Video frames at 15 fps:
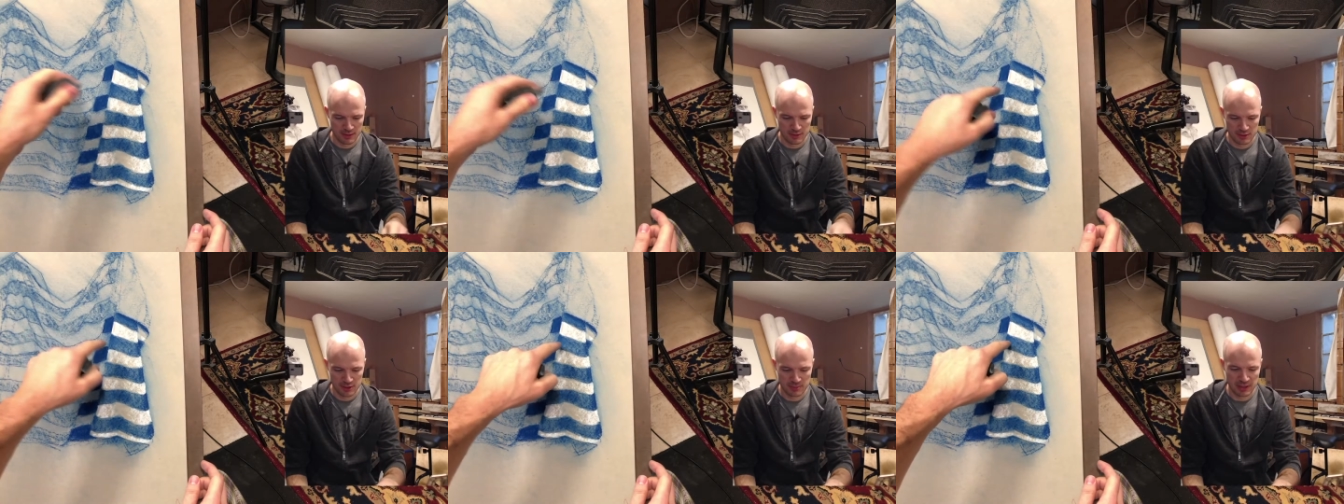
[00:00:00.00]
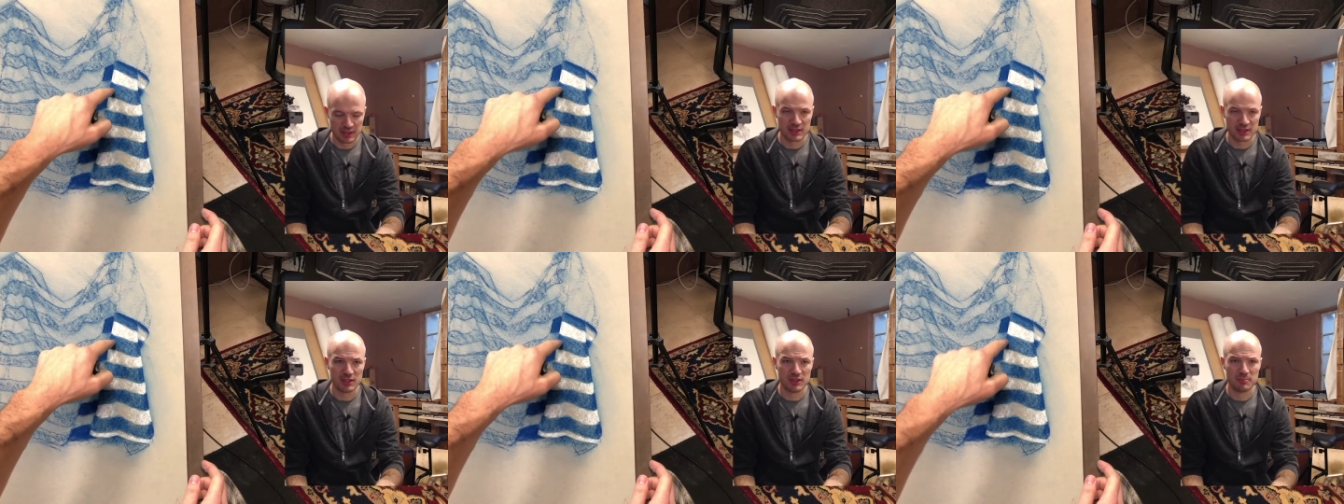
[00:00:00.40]
just
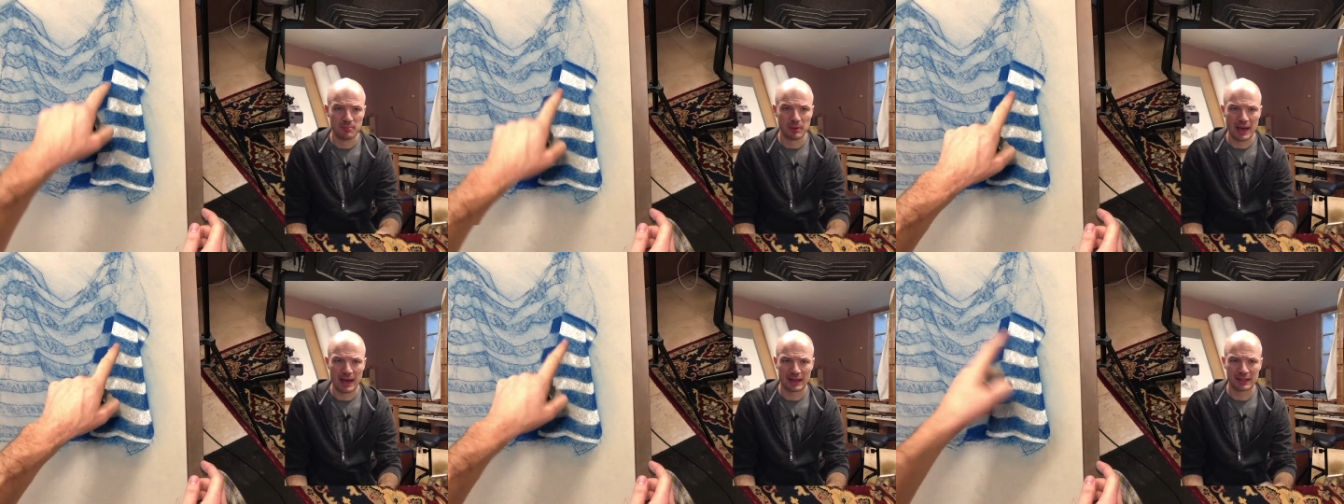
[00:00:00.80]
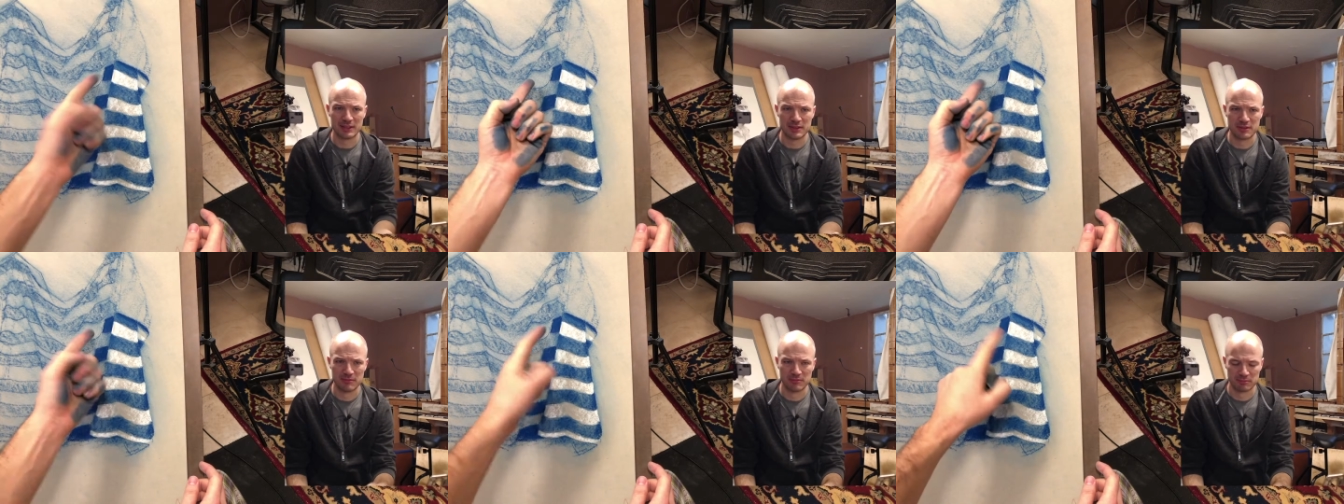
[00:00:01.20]
because the black
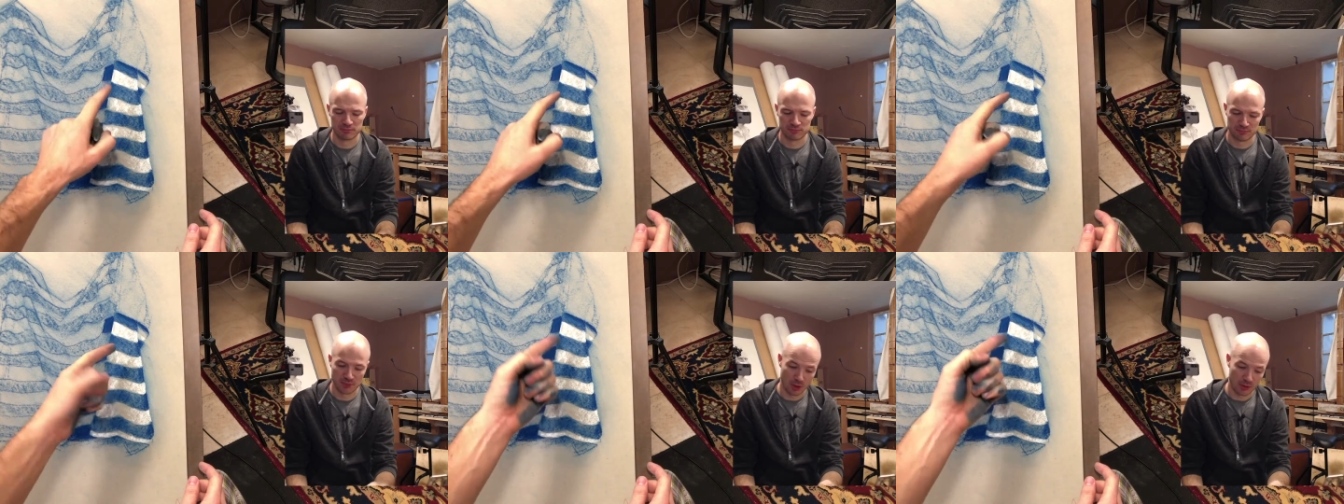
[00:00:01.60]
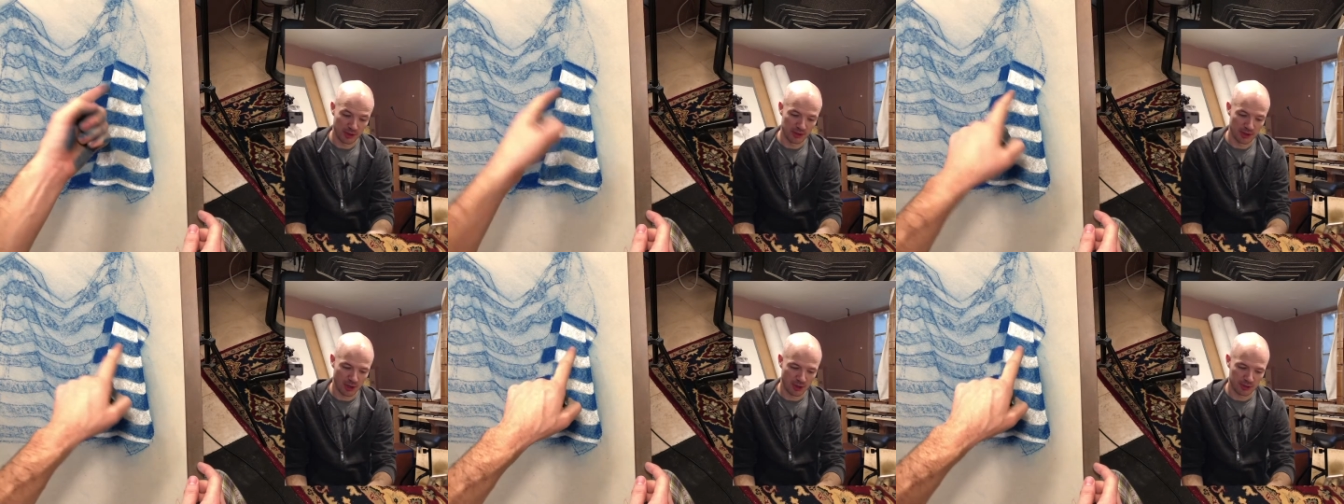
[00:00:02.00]
or the
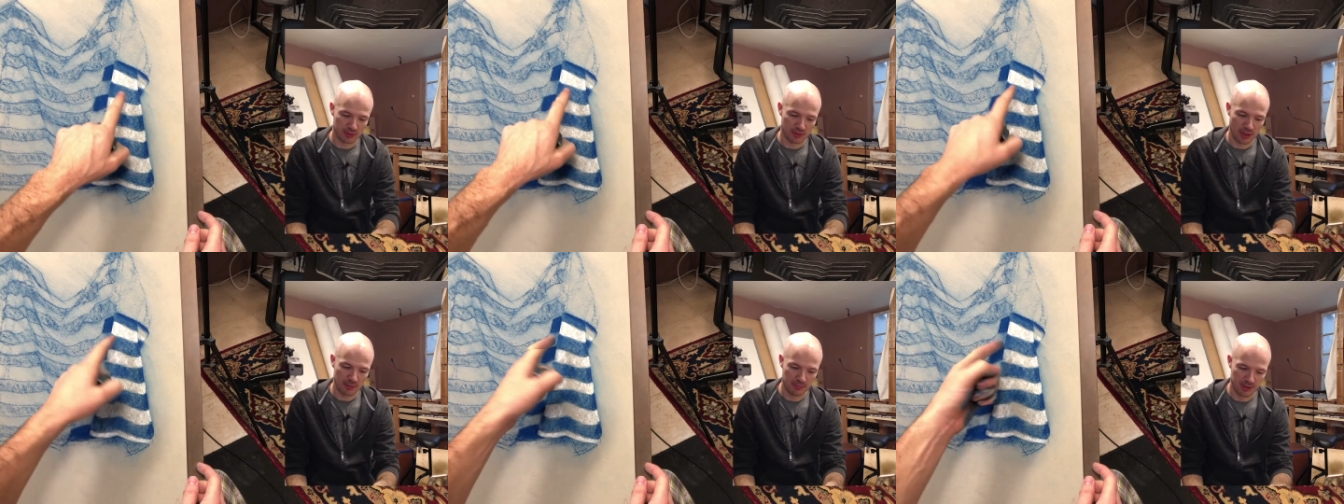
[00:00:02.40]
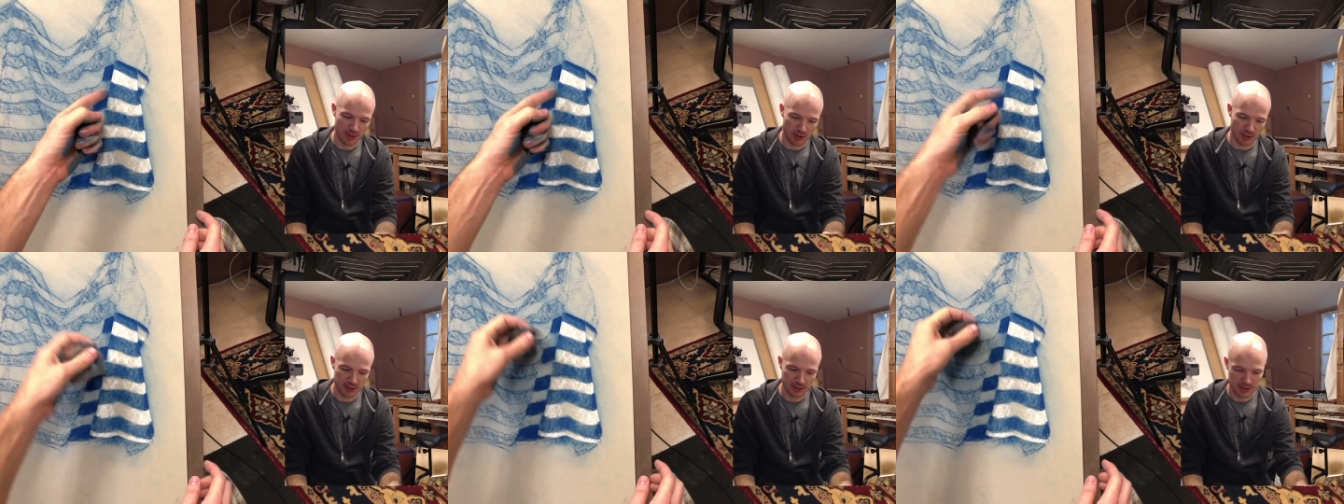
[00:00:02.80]
dark stripe
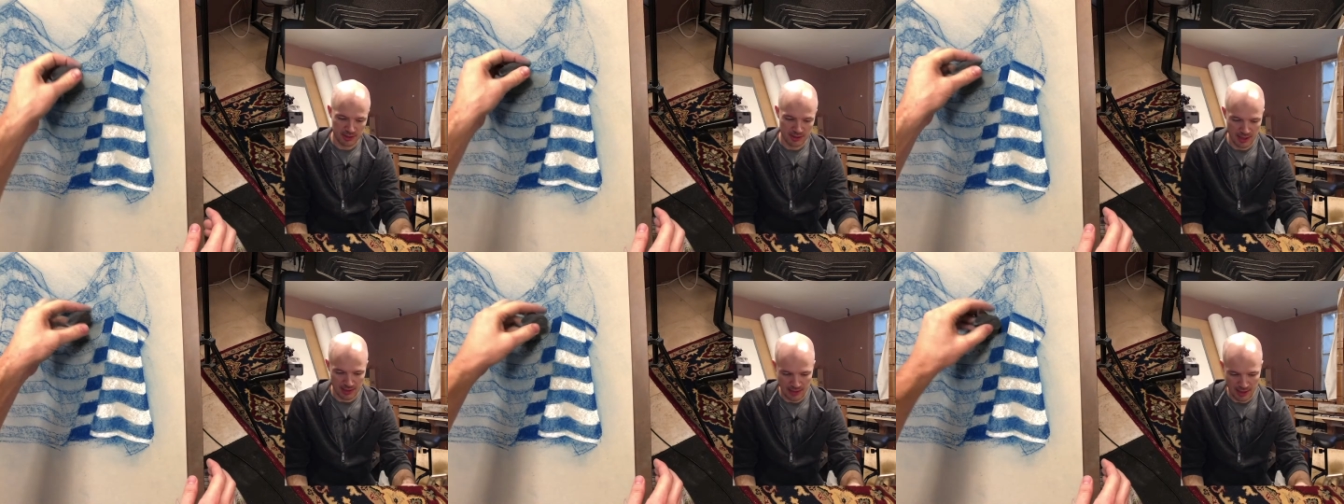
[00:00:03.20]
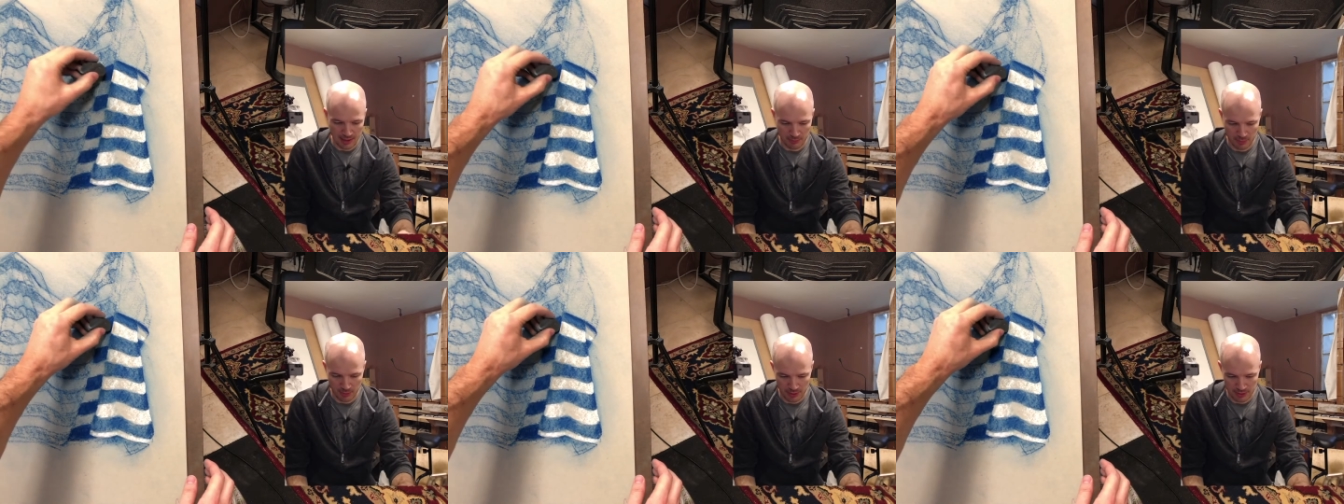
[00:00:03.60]
darkens at
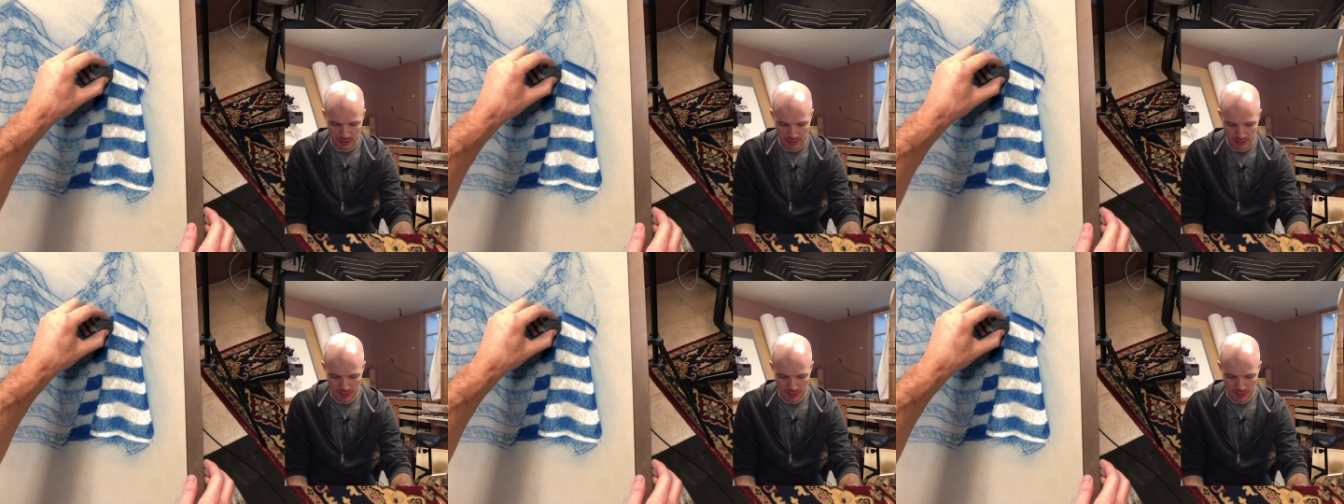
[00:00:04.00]
that point,